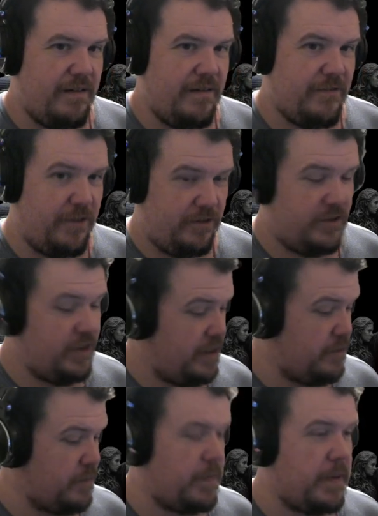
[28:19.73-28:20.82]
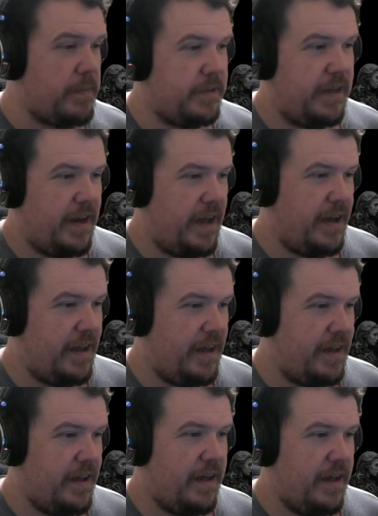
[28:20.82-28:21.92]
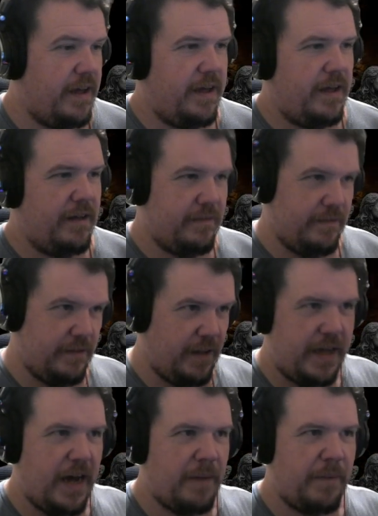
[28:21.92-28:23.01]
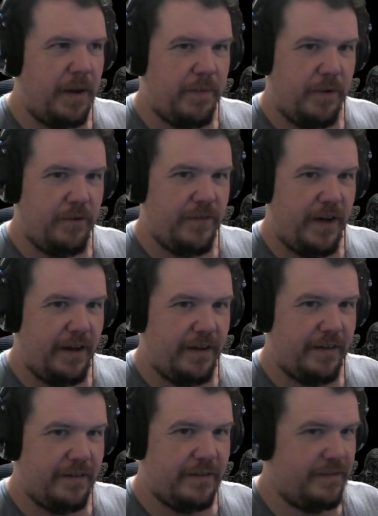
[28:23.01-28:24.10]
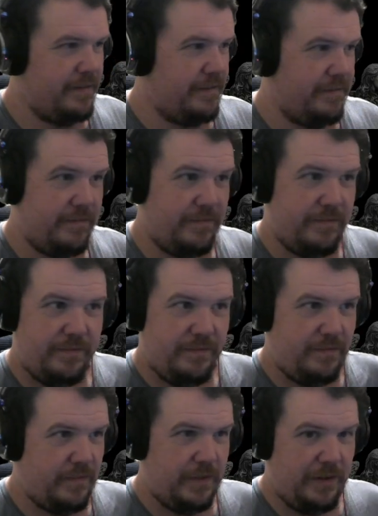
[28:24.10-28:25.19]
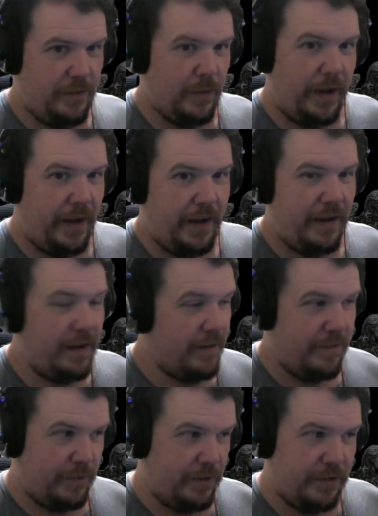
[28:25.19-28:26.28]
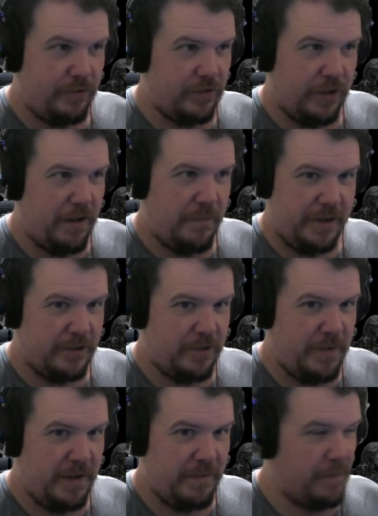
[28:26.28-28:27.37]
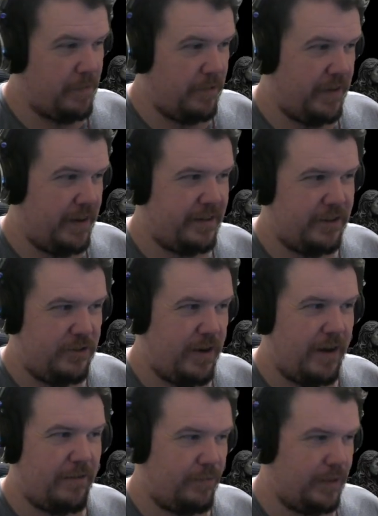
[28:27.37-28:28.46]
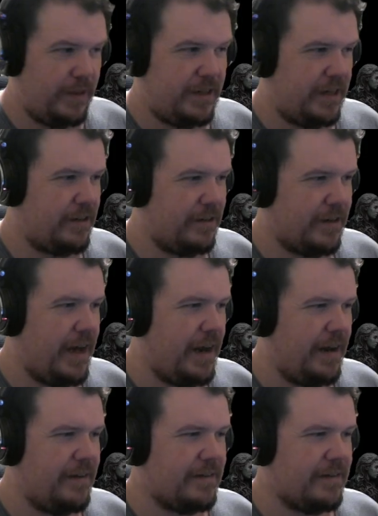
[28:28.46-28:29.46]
first. And these were people that had hit like on my profile. Okay, you saw a picture of me in my profile. Did you not really take a look at it?